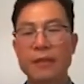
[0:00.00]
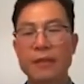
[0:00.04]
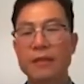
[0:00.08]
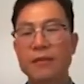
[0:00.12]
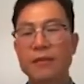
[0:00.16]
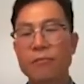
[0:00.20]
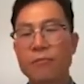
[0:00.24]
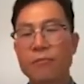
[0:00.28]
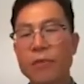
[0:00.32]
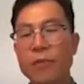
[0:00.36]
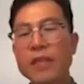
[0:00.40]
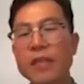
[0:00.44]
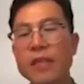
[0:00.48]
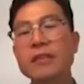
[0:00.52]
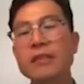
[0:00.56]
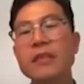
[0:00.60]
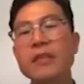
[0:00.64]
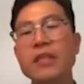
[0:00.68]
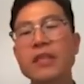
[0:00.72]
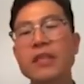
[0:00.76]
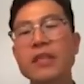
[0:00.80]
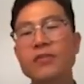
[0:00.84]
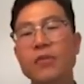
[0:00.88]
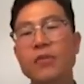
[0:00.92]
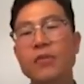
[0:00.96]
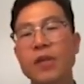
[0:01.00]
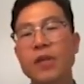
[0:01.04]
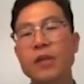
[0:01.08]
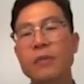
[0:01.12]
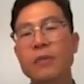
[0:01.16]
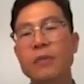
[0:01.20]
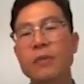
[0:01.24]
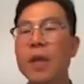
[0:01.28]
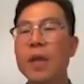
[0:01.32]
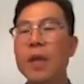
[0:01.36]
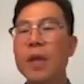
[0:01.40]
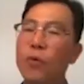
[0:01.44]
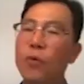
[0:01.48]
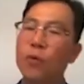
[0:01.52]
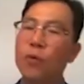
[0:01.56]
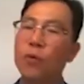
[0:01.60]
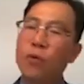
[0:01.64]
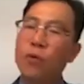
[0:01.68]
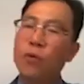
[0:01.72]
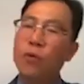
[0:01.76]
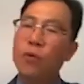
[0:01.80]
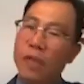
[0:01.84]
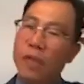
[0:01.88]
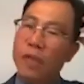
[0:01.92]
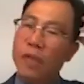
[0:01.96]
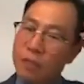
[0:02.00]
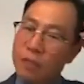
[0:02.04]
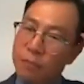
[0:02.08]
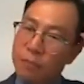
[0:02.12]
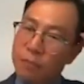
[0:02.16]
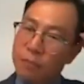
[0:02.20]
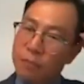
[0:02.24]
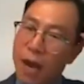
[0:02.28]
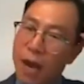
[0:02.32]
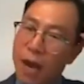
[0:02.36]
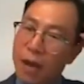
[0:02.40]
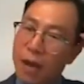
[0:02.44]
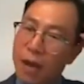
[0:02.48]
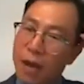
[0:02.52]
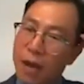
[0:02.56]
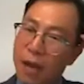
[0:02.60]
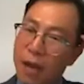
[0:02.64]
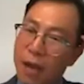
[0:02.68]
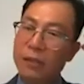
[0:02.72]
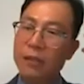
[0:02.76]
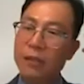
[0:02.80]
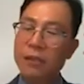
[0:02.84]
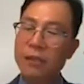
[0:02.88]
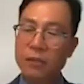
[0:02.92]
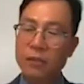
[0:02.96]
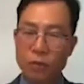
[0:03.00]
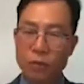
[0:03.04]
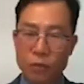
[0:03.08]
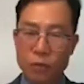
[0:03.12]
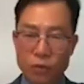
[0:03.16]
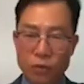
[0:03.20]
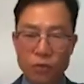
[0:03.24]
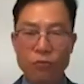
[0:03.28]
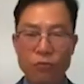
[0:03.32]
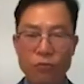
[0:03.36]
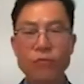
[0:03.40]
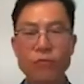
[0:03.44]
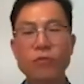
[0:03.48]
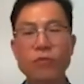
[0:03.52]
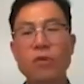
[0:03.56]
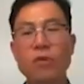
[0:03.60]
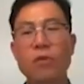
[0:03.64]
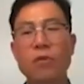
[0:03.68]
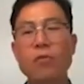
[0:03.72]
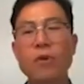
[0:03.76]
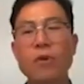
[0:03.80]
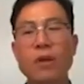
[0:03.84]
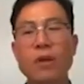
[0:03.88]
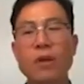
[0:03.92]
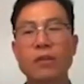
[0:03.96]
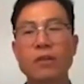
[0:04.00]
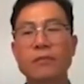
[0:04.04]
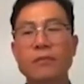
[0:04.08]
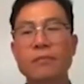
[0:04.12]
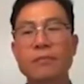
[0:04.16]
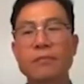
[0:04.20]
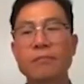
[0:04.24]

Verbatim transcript: Recent history, people who are smart used to rule the world.